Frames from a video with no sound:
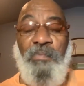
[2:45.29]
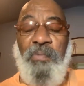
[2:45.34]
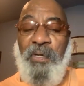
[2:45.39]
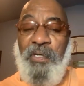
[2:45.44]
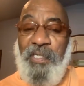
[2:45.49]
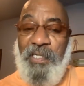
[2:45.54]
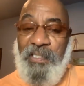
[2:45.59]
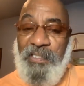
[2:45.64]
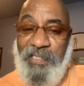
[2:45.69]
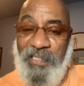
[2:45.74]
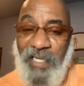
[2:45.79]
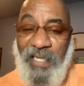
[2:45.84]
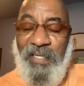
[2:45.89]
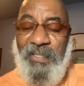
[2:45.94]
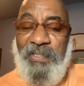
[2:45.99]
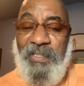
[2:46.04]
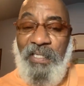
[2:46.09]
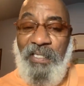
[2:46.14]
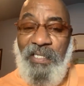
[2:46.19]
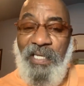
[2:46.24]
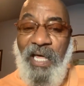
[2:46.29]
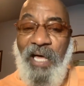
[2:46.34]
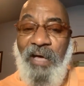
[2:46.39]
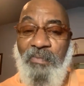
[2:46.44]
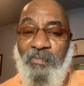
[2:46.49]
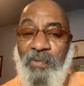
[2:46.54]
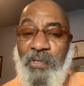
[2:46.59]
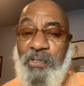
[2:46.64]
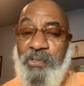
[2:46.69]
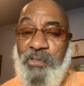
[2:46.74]
but it does
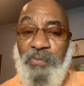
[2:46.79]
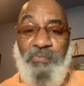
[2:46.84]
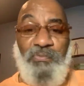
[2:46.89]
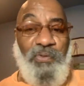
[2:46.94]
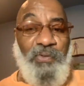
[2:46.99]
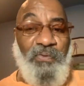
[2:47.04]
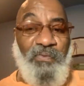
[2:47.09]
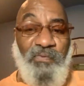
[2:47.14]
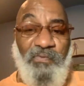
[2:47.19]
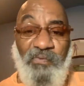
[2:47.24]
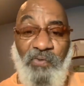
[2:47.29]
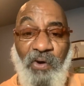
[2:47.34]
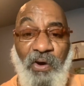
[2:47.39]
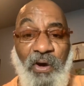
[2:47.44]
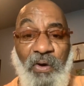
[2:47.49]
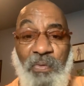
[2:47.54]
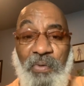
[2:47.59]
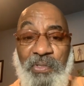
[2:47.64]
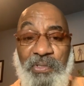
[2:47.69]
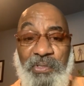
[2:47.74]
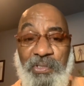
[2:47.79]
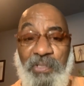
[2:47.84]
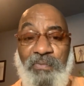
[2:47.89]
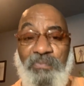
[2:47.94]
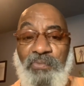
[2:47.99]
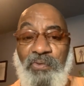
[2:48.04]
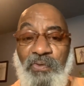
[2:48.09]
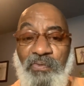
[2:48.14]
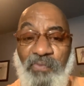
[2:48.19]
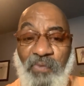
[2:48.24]
allow me to move forward,
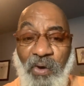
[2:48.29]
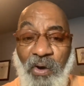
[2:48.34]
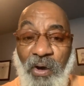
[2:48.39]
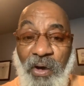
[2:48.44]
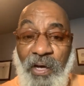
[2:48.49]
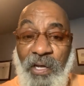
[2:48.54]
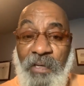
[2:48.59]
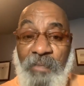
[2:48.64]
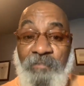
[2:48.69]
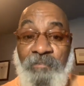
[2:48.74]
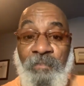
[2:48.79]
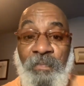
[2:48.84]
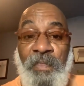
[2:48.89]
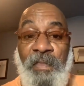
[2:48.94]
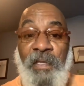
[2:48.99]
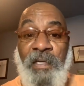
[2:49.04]
to move on,